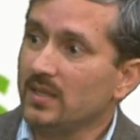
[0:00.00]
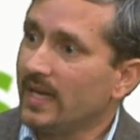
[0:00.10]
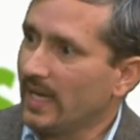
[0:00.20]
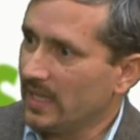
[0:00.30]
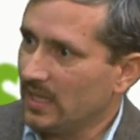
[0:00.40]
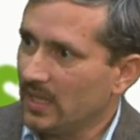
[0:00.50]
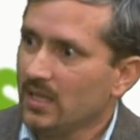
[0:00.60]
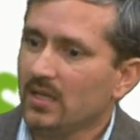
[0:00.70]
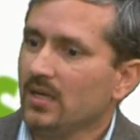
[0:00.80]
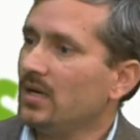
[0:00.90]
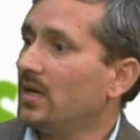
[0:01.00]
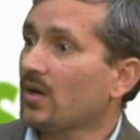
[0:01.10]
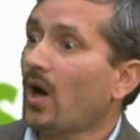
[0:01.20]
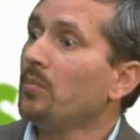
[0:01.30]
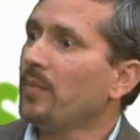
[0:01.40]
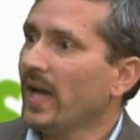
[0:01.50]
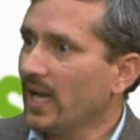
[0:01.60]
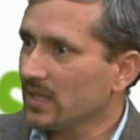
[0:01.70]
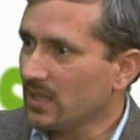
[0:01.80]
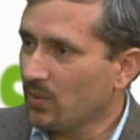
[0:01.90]
Dell, uh,
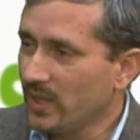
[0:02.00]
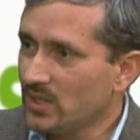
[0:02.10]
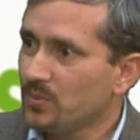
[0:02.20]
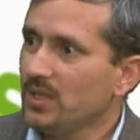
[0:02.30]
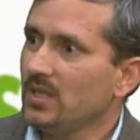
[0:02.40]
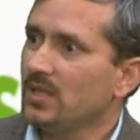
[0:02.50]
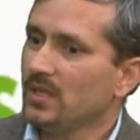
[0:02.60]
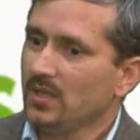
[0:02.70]
Compaq, now HP,